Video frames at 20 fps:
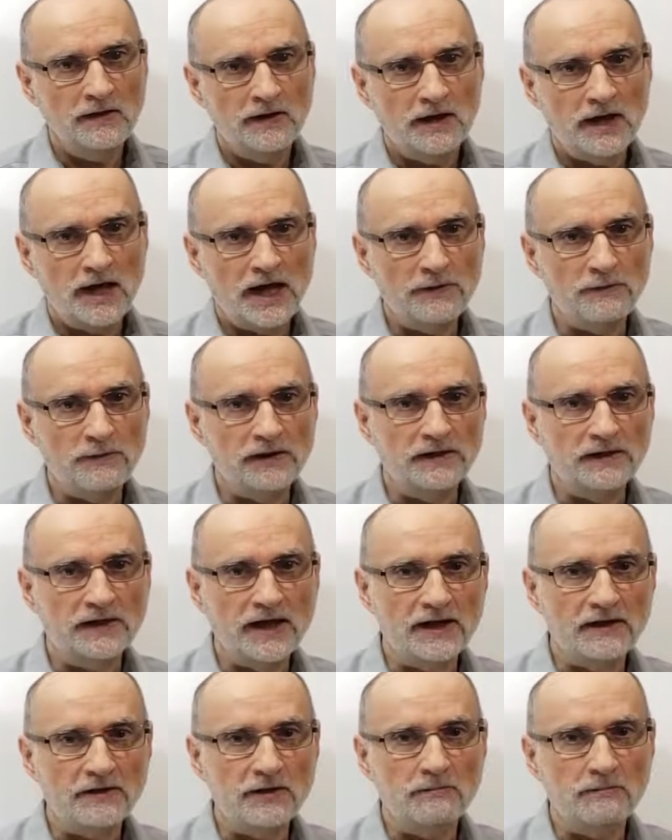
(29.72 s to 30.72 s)
I will
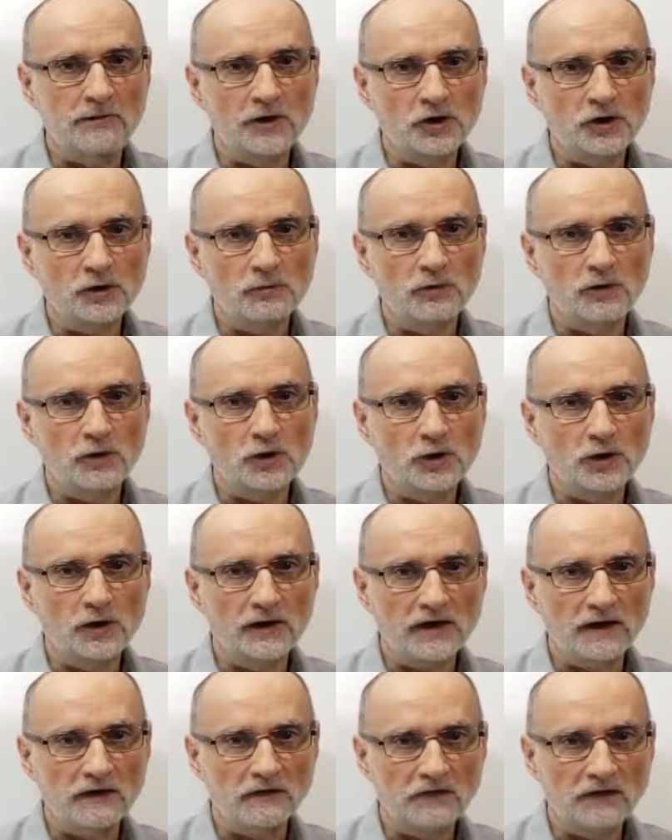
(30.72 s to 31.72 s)
tell you a much more
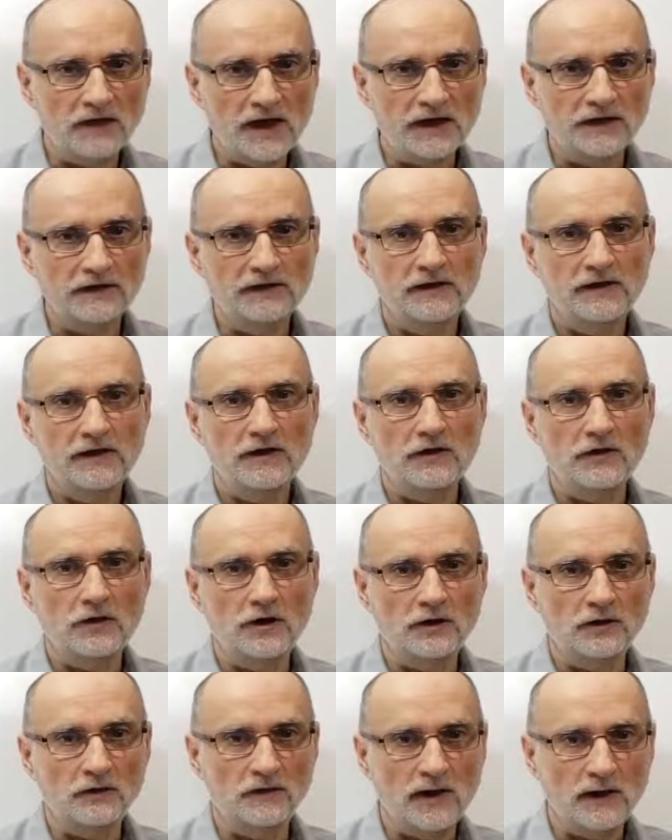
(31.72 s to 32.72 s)
shocking fact.
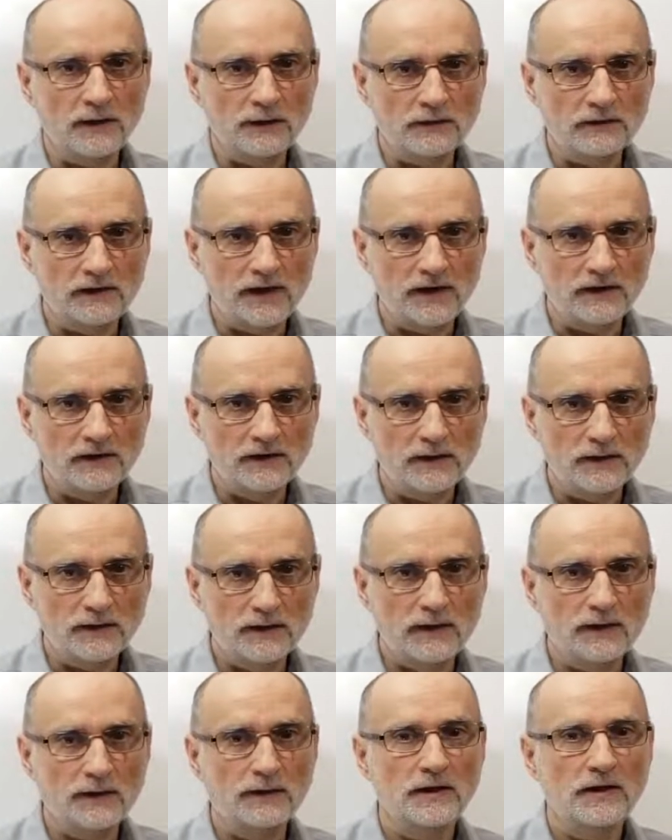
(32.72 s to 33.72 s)
Cardiovascular
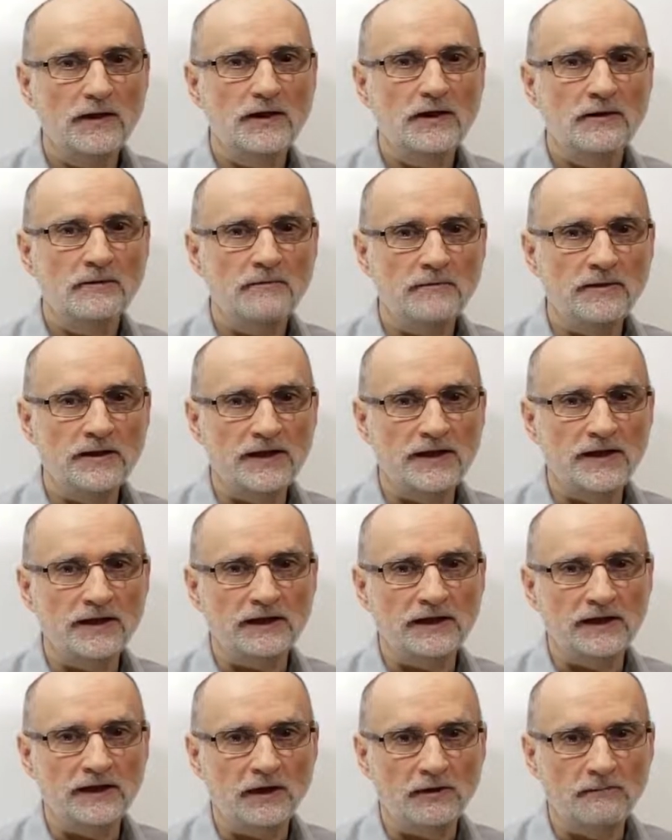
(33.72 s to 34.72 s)
disease, being
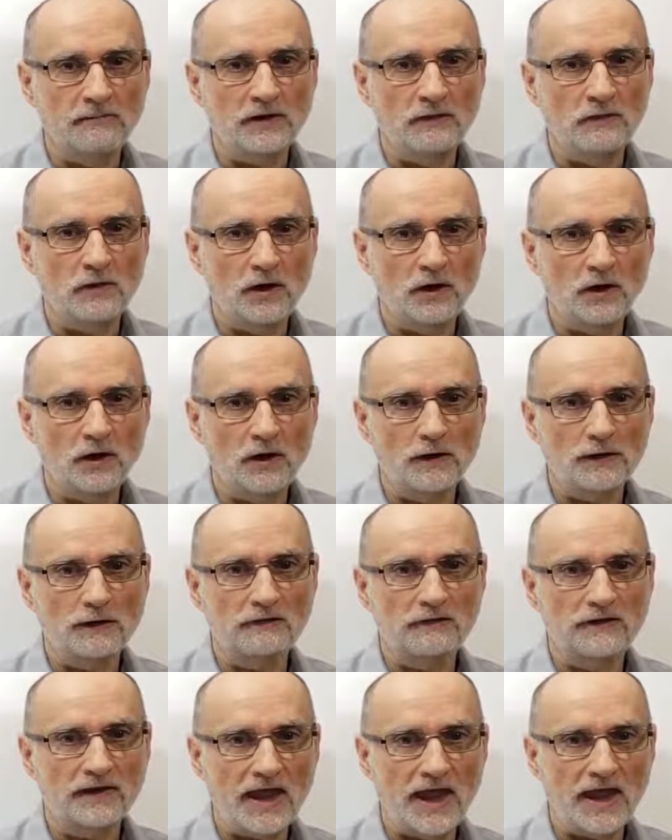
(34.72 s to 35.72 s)
the #1 cause
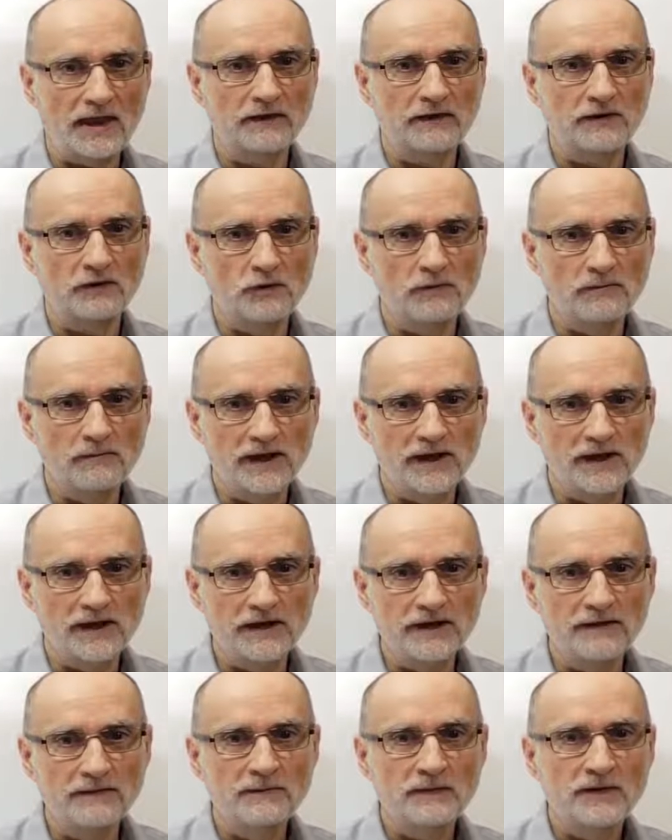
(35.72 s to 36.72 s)
of death
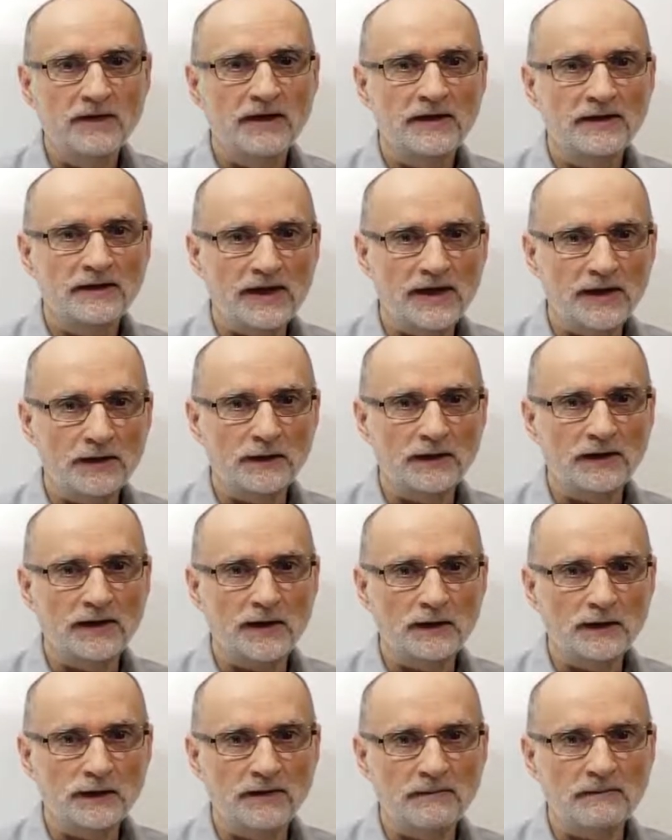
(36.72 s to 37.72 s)
globally, takes an
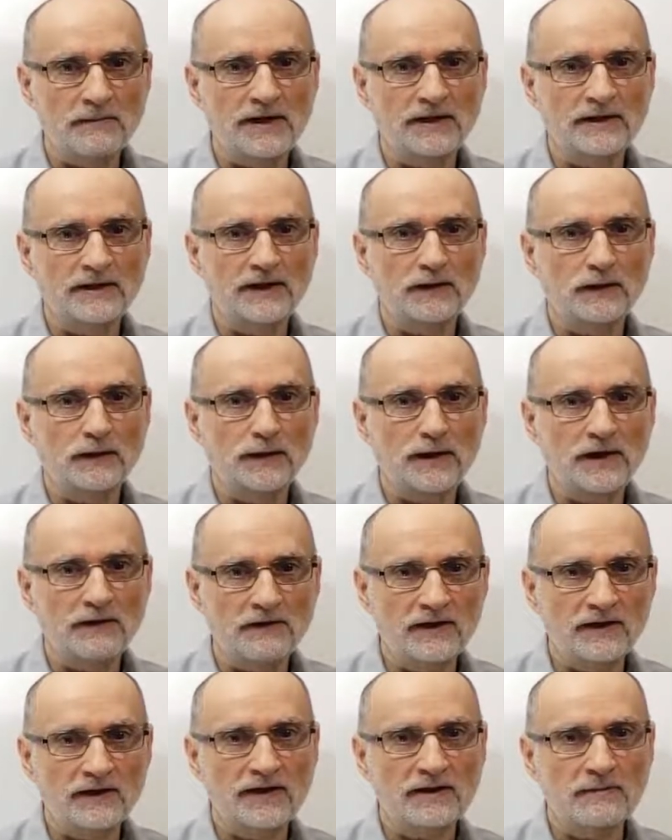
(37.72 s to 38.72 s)
estimated
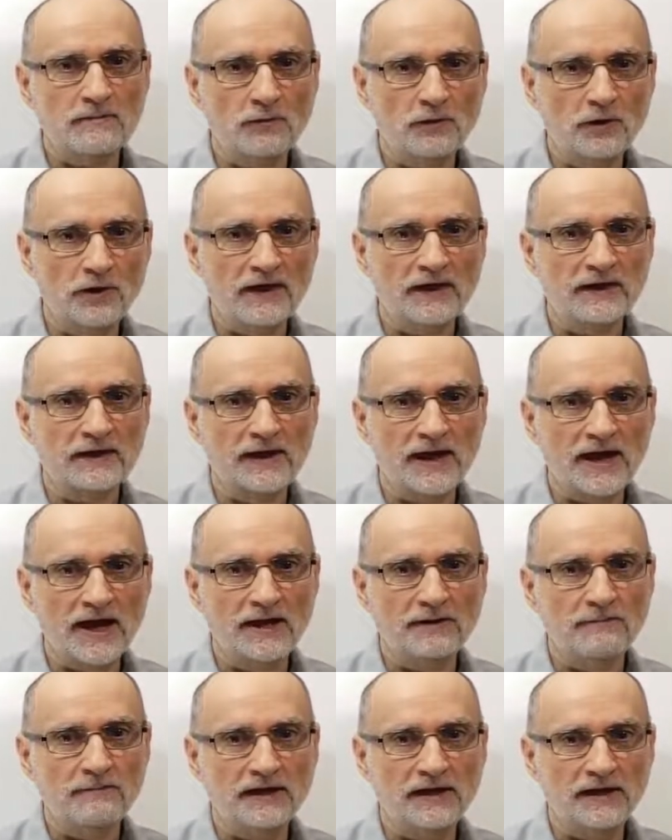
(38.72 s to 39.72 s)

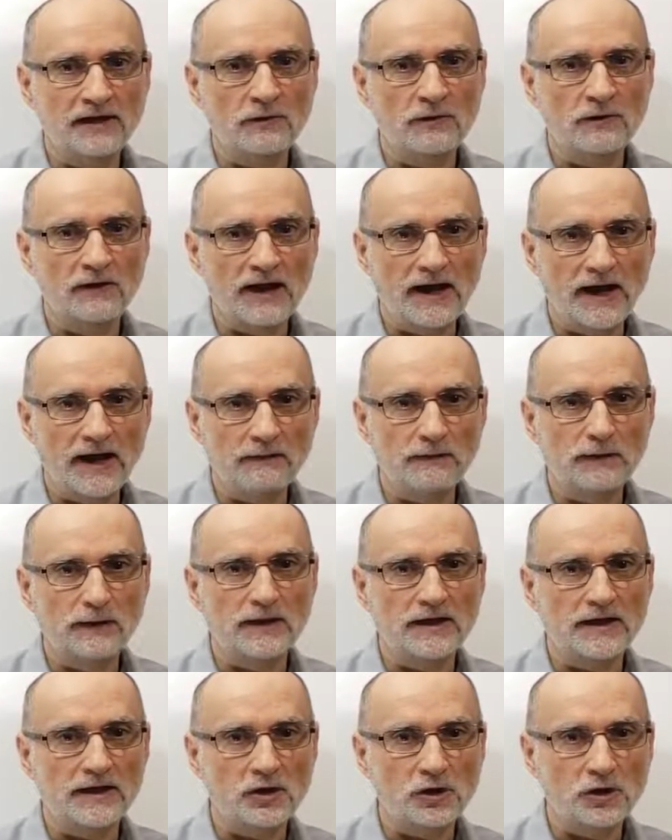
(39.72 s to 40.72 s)
17.9 million lives
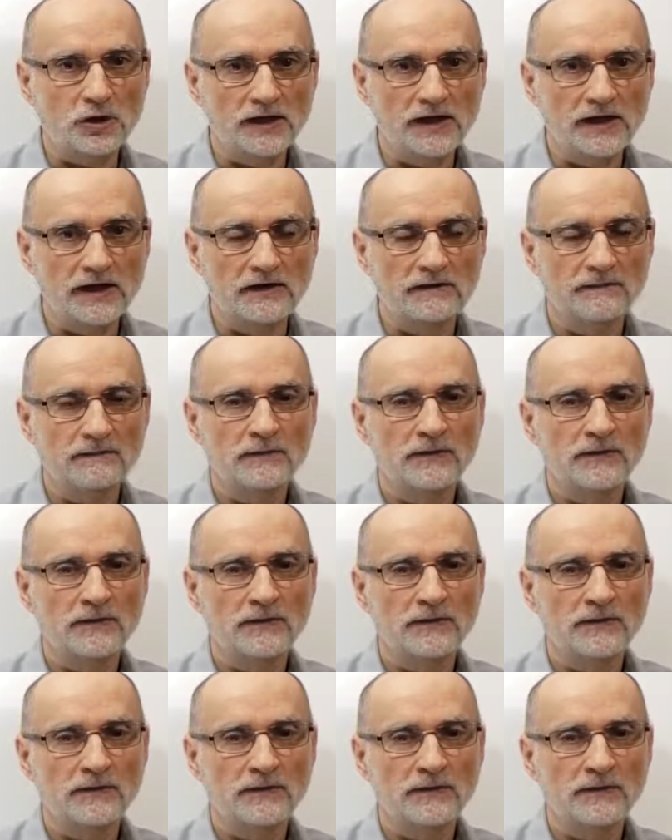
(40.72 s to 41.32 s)
each year.